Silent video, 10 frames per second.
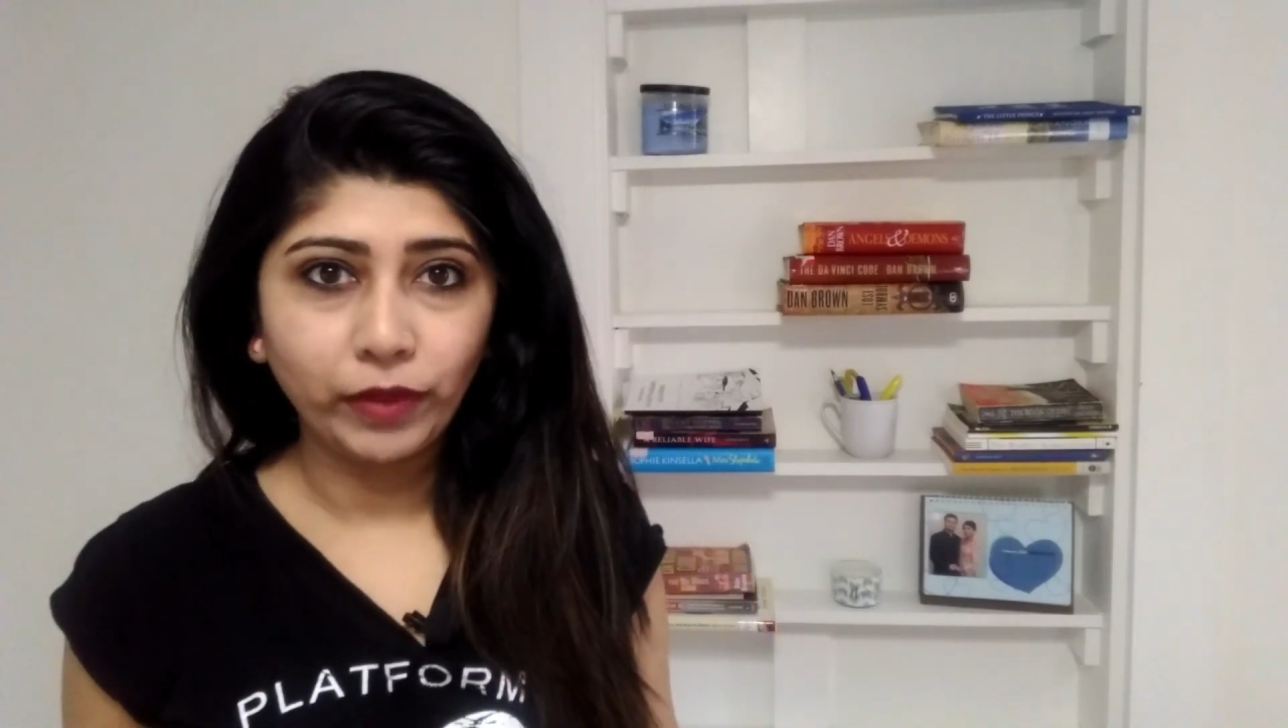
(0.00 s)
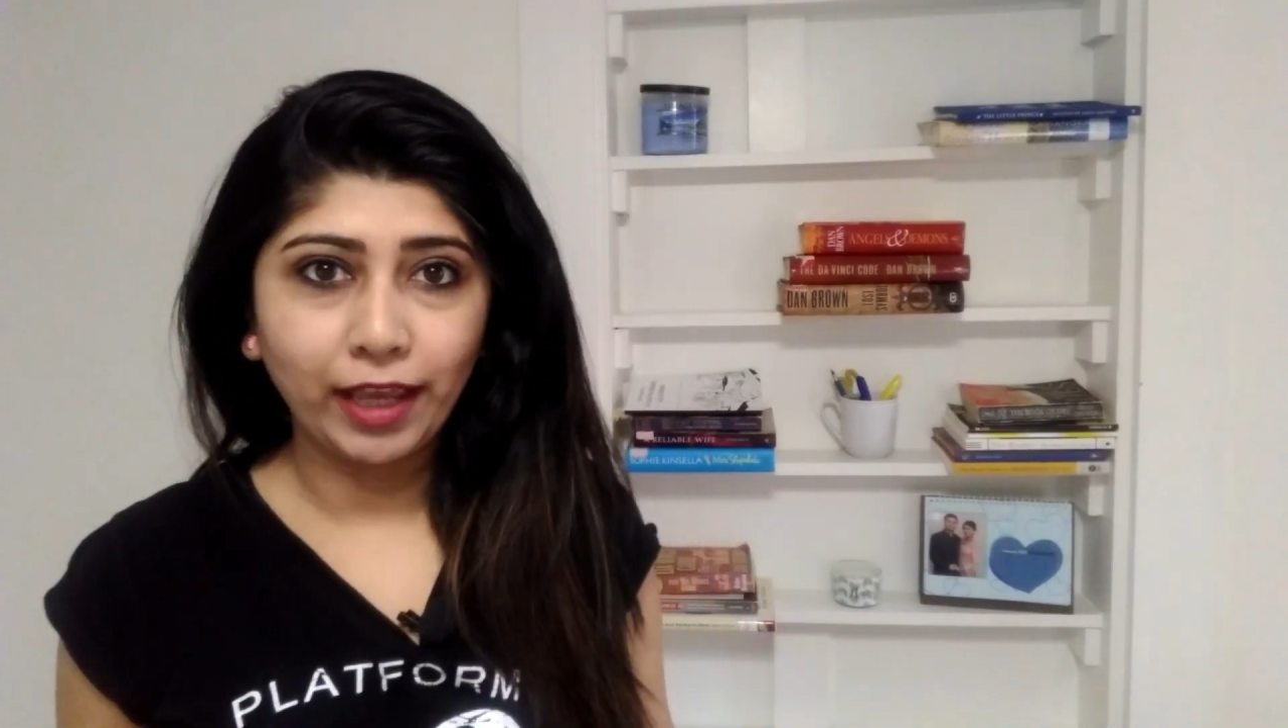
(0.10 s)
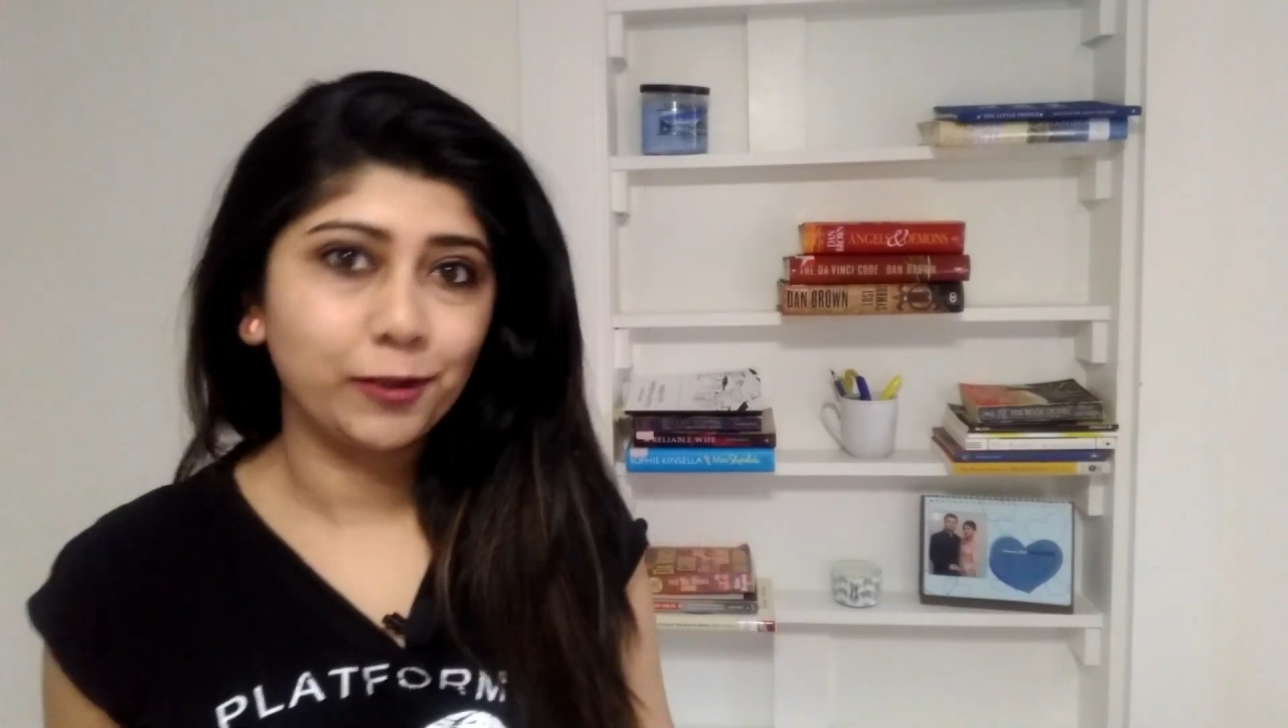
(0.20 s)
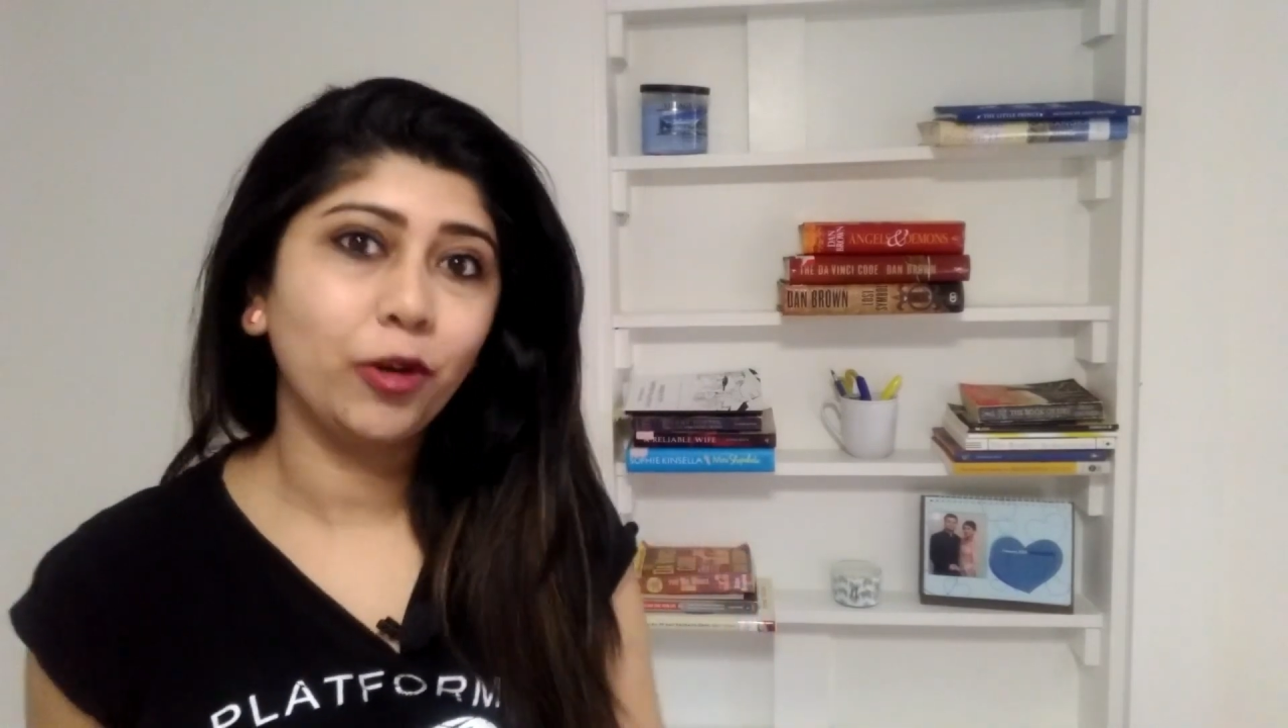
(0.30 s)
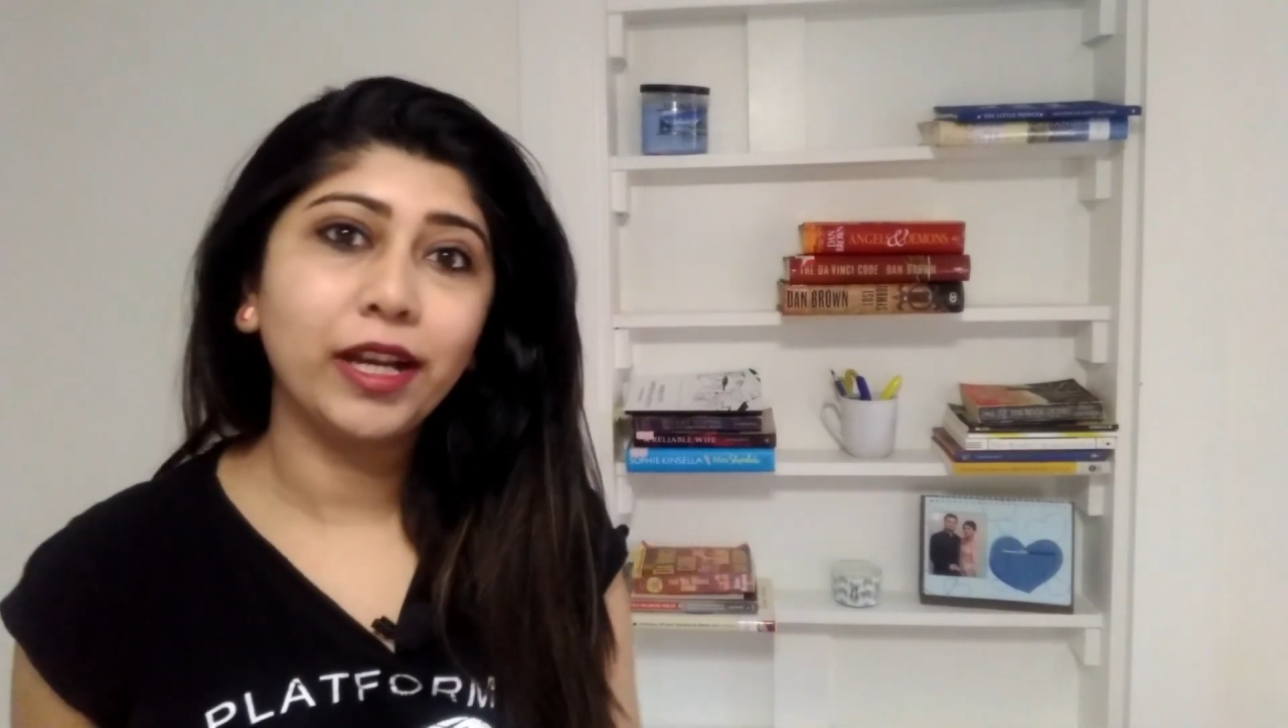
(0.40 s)

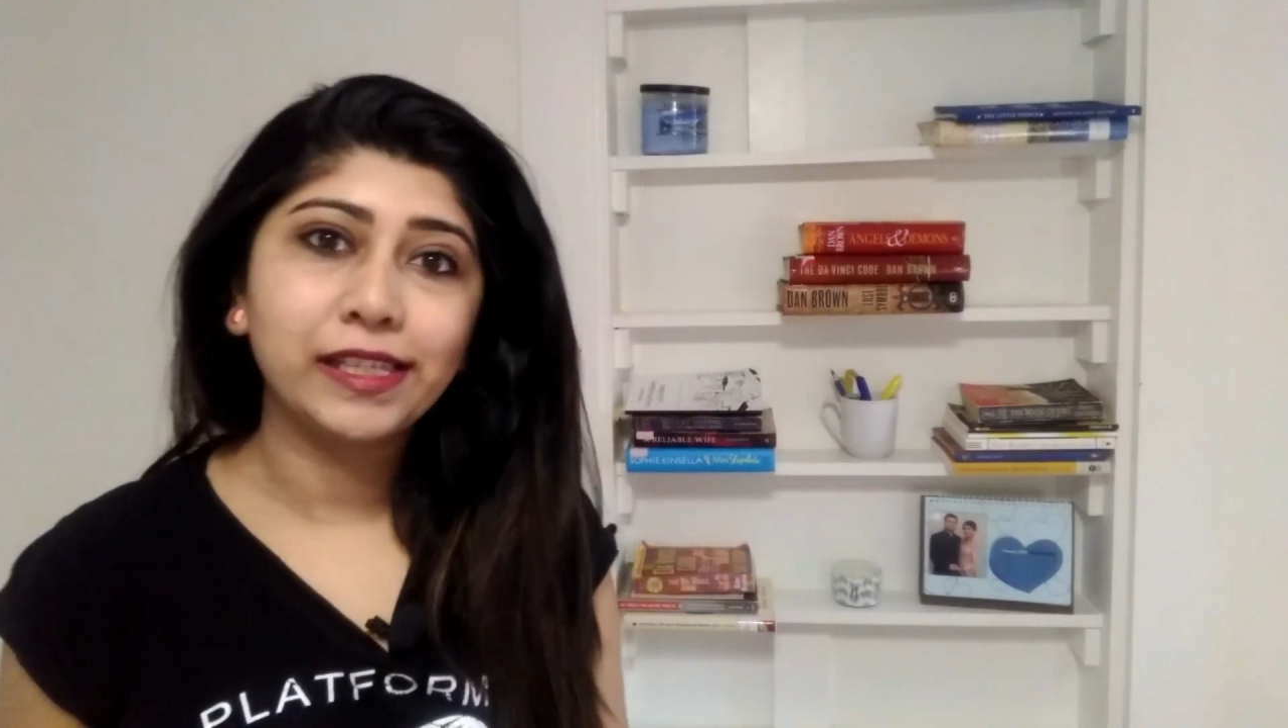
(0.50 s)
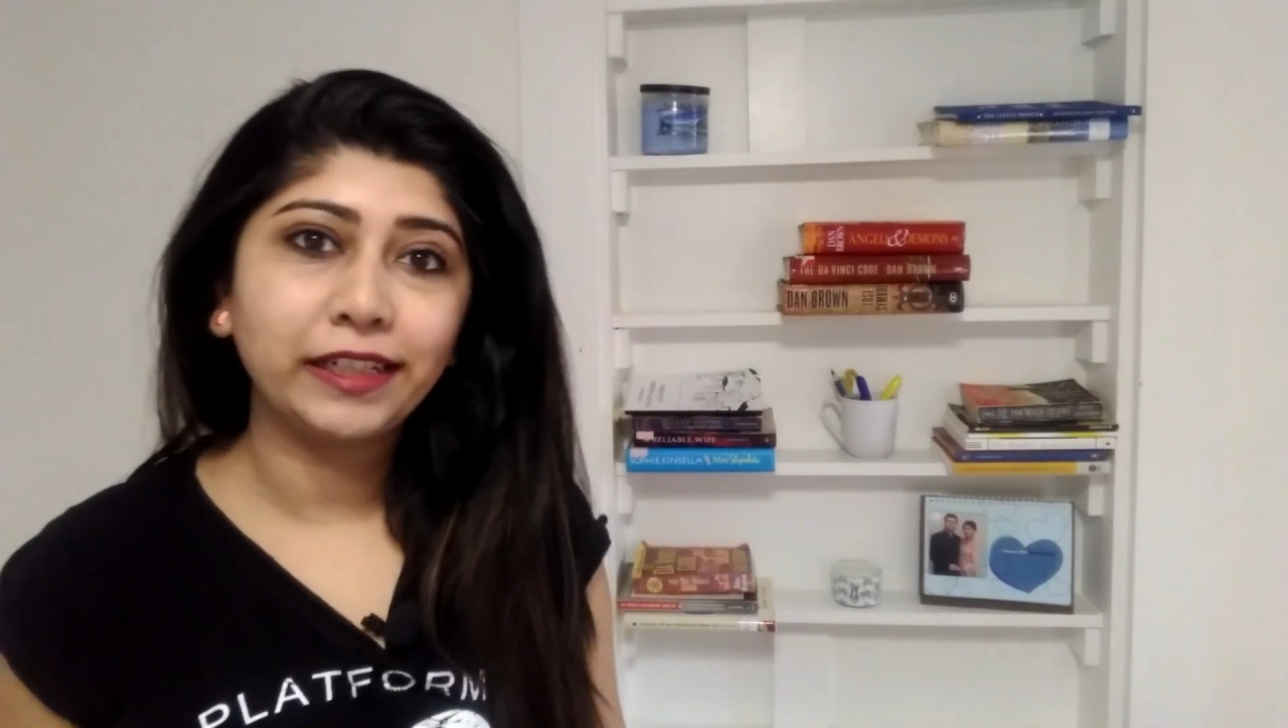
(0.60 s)
as long as